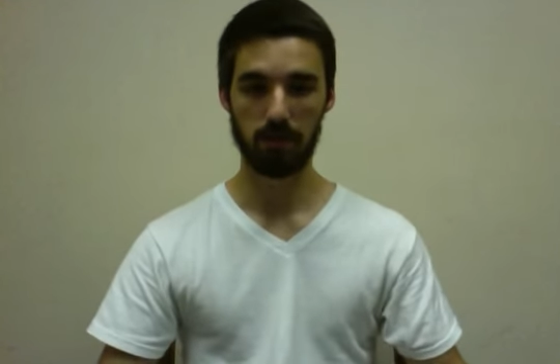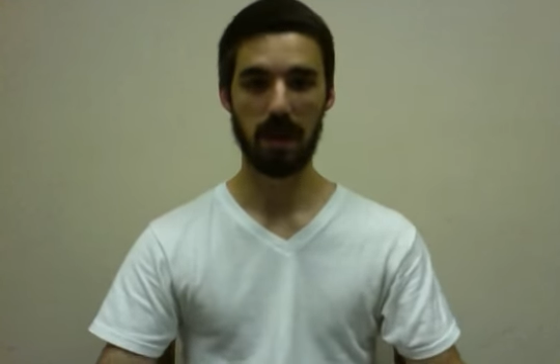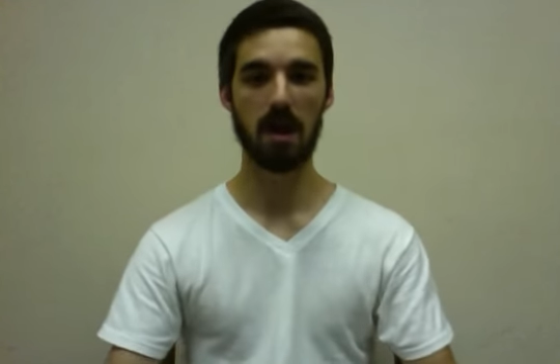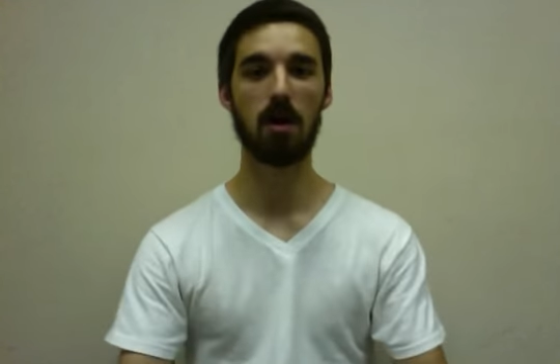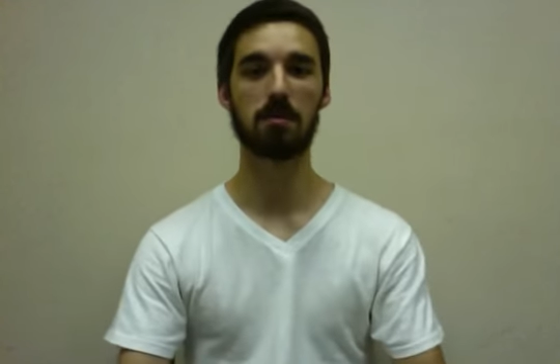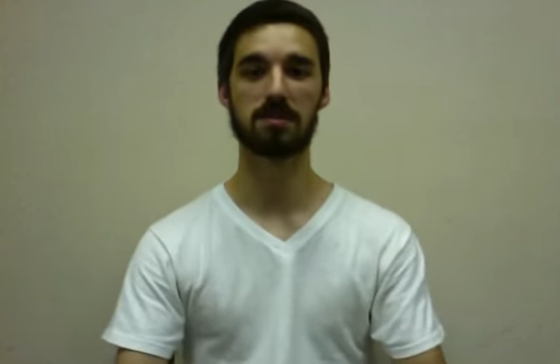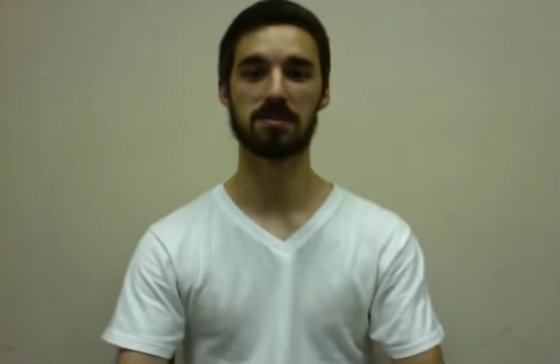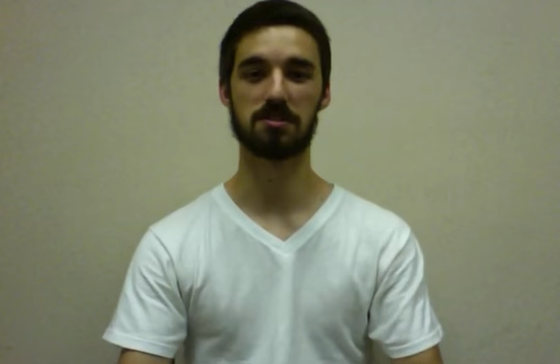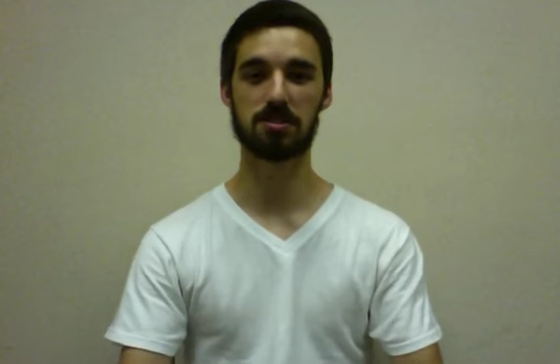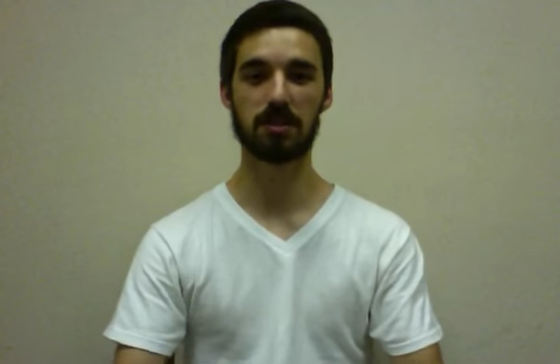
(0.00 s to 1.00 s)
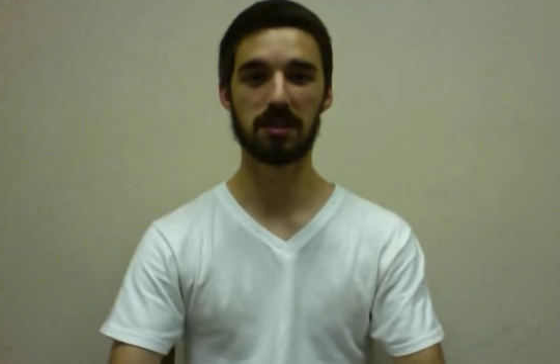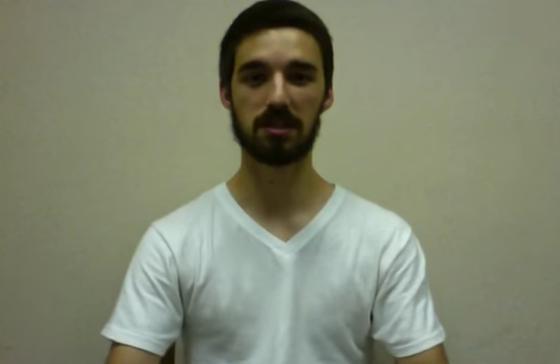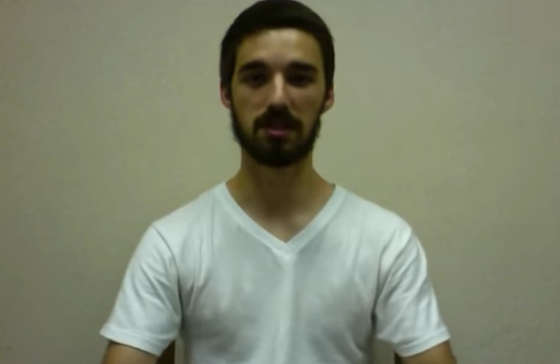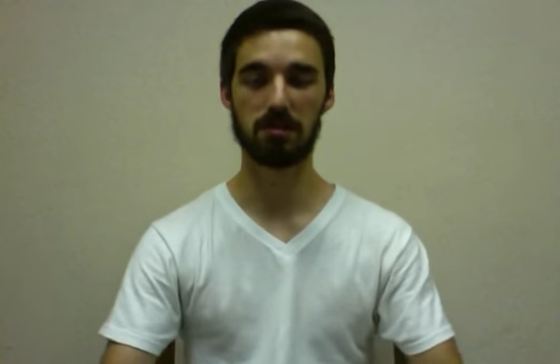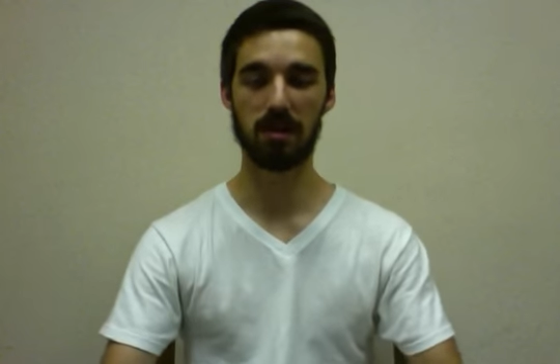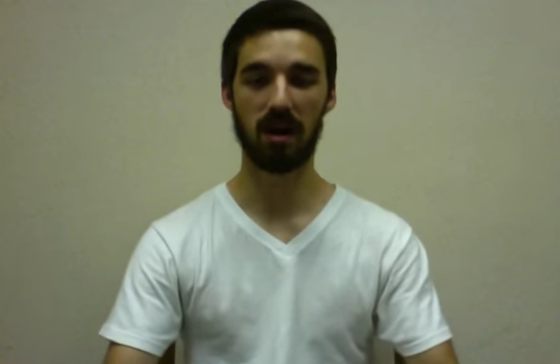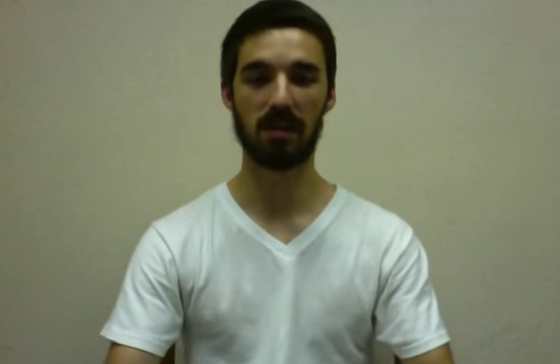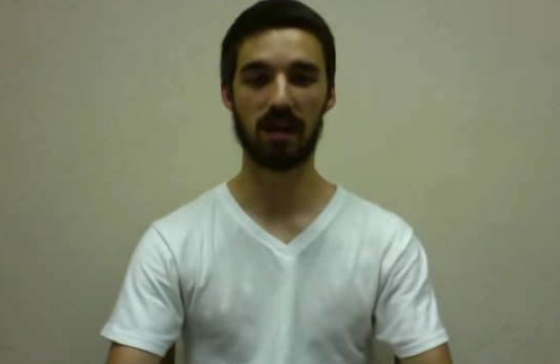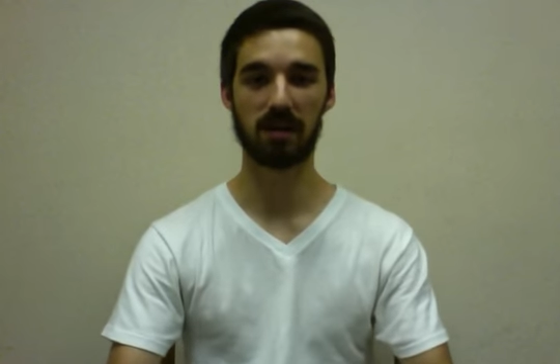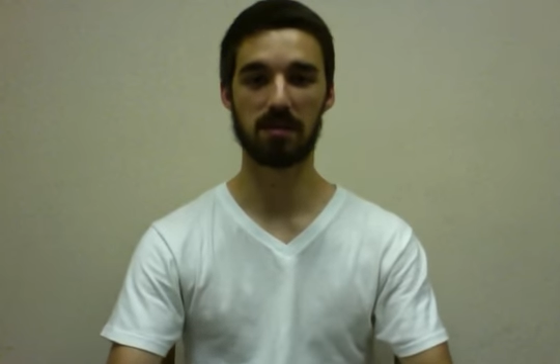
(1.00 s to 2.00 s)
helped and strengthened by
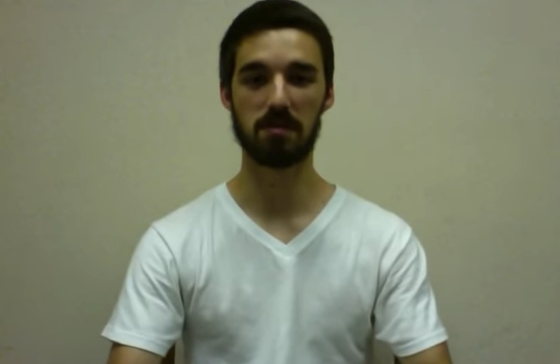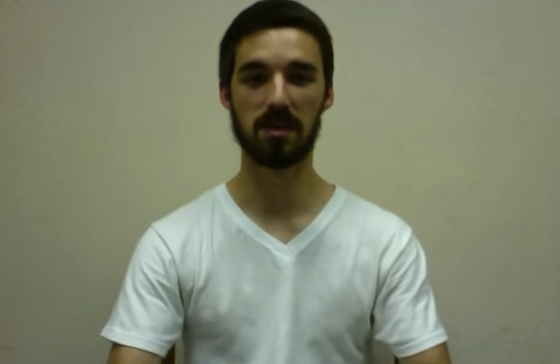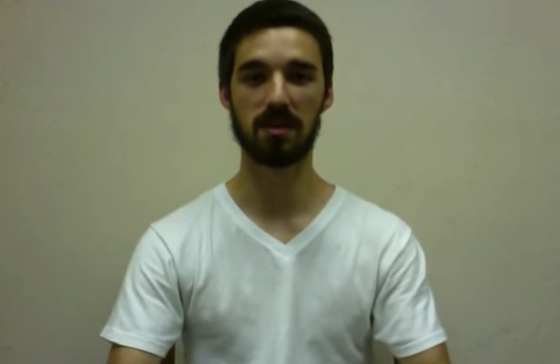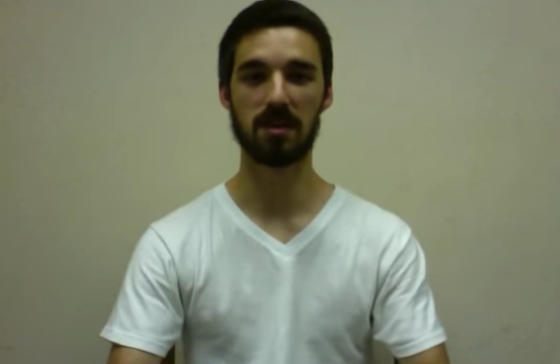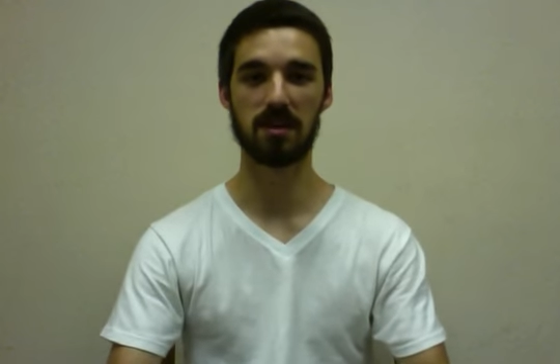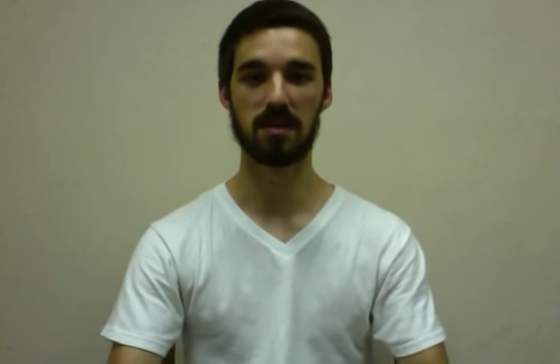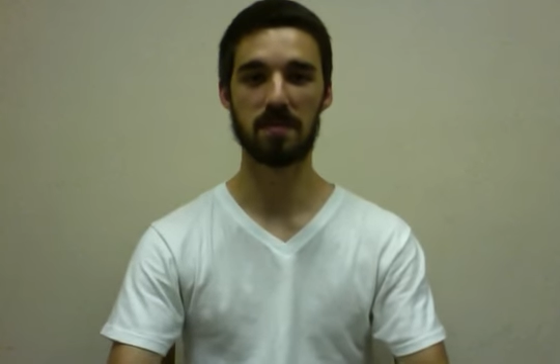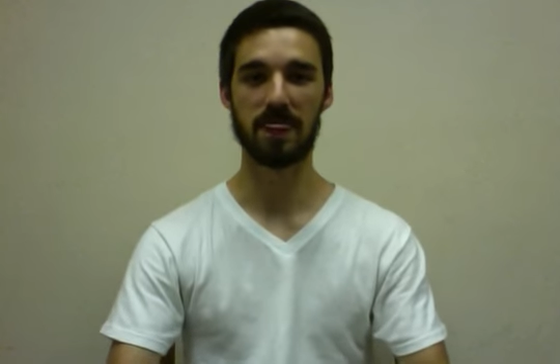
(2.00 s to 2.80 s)
that community.